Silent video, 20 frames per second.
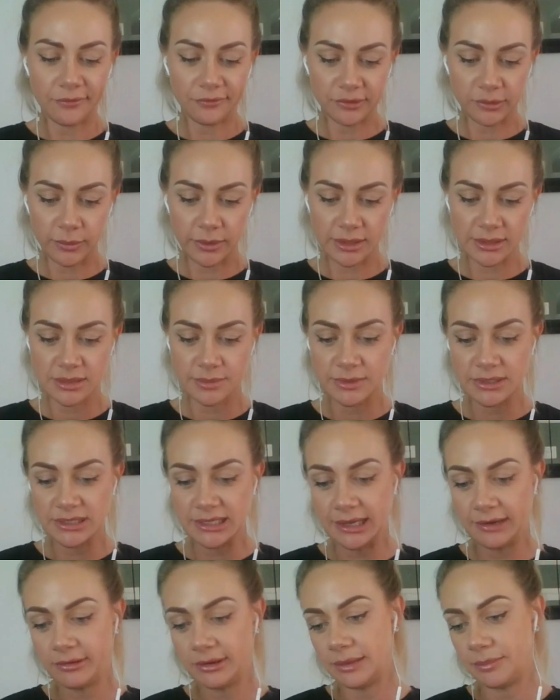Affluence,
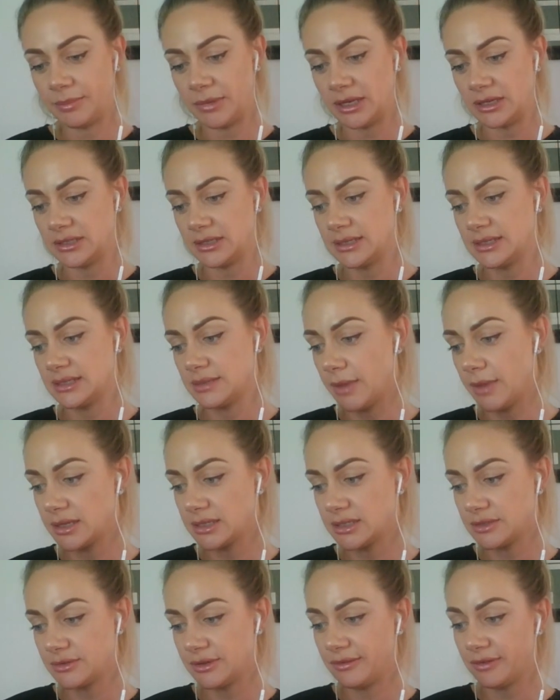material abundance,
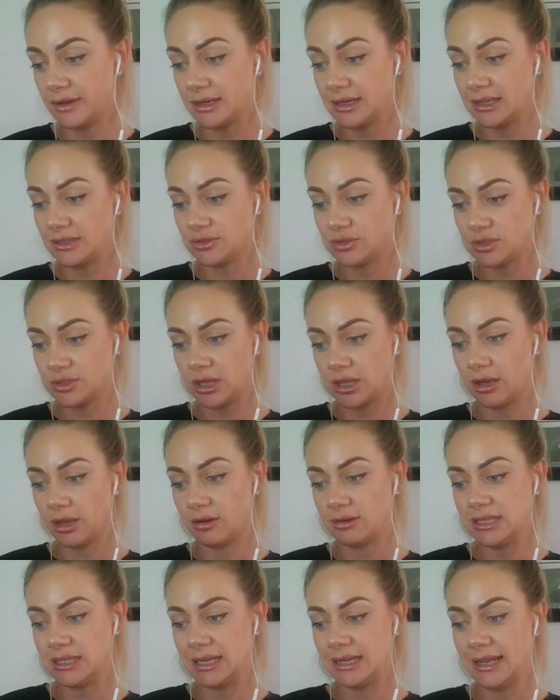mastery, financial
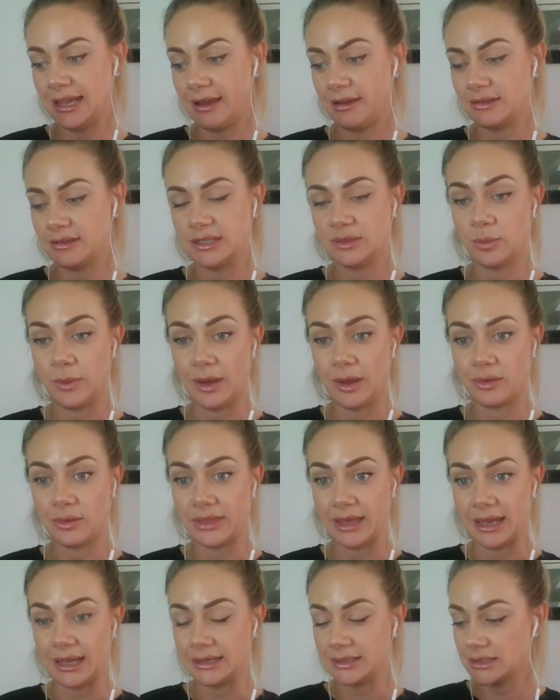security, inherited
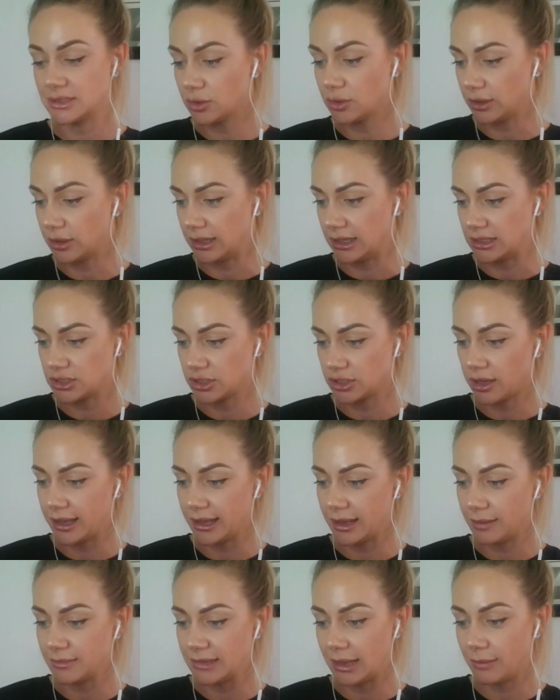wealth, and knowledge.
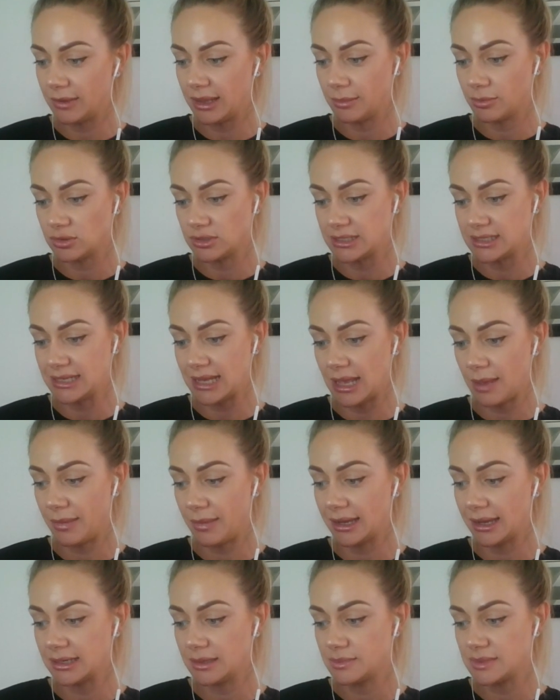I am now able to
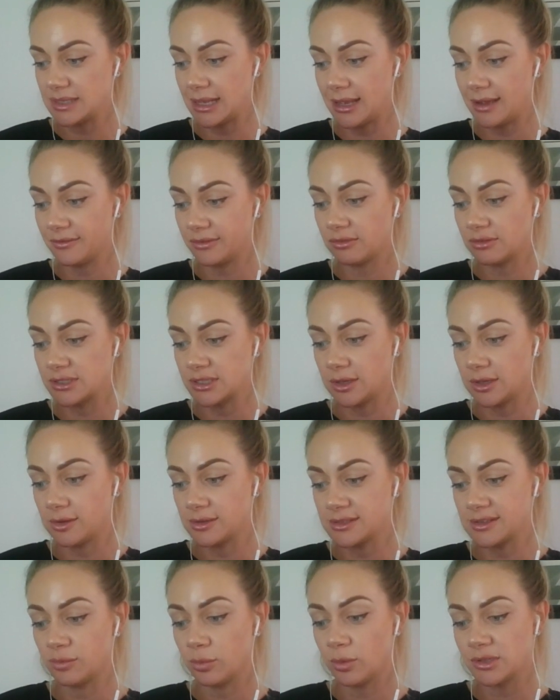step back and observe the
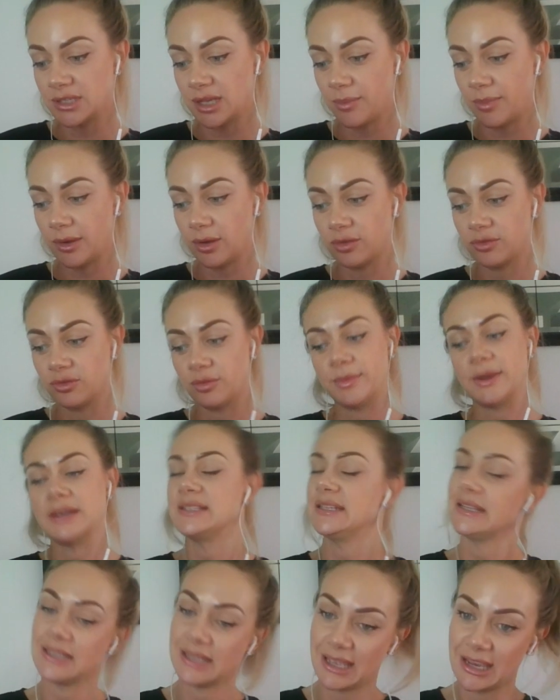results of what I built through
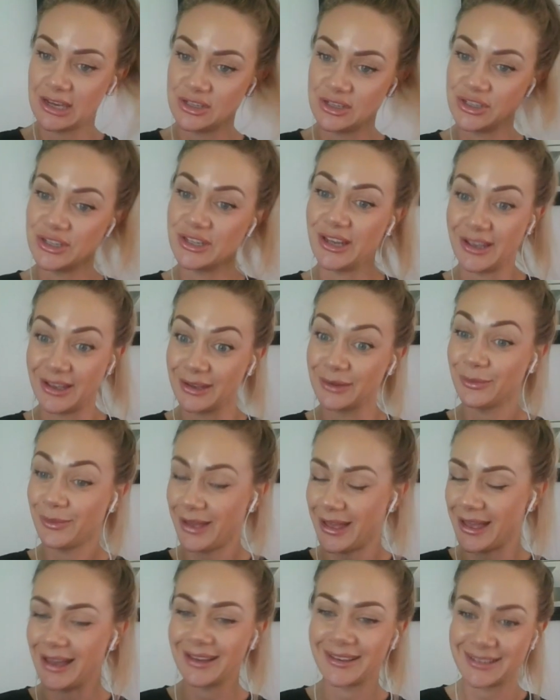my dedication and
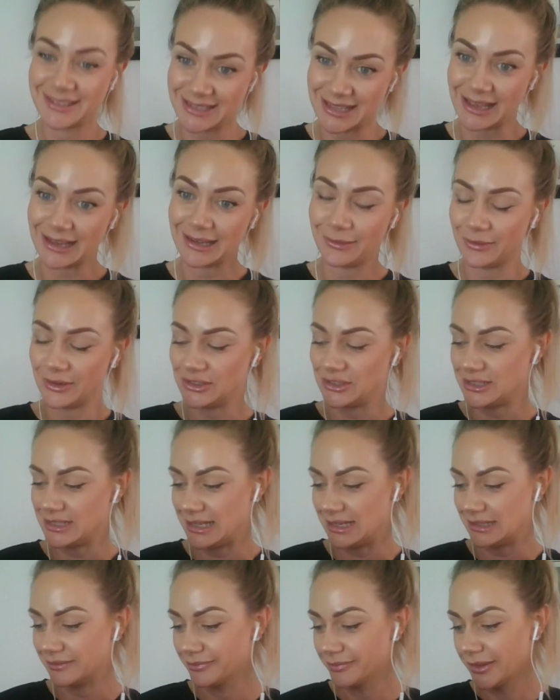hard work. Exactly what I
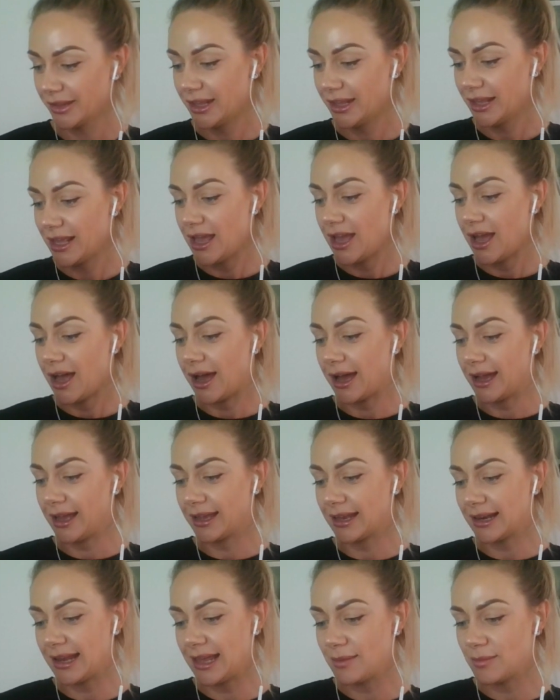just said.
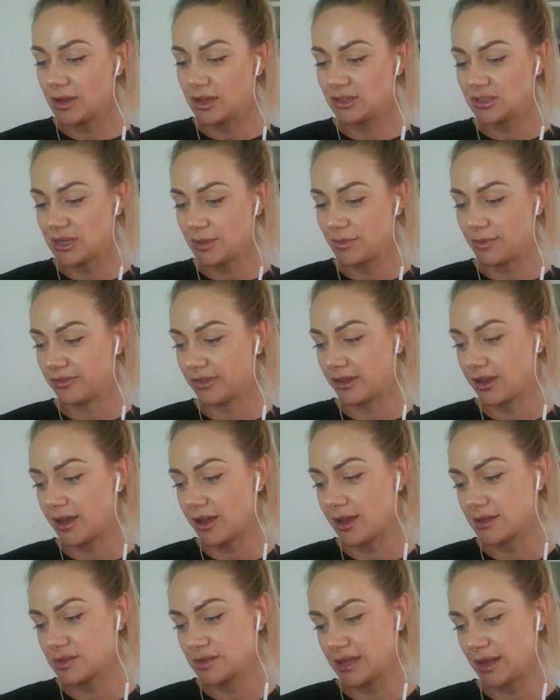I claim ownership of
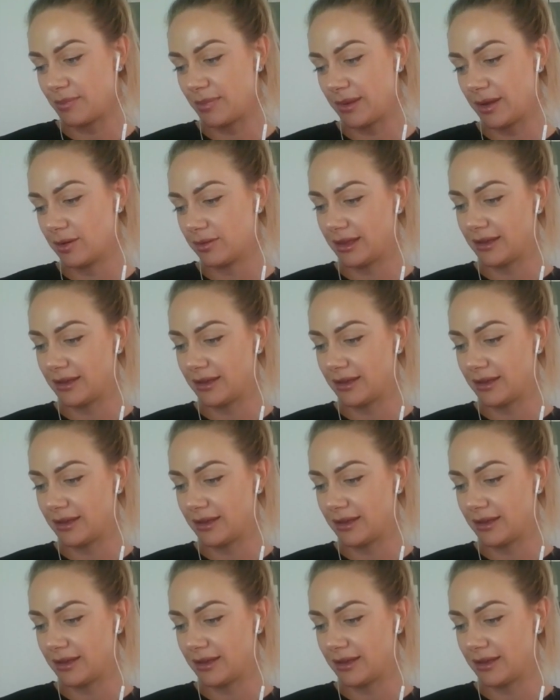the castles I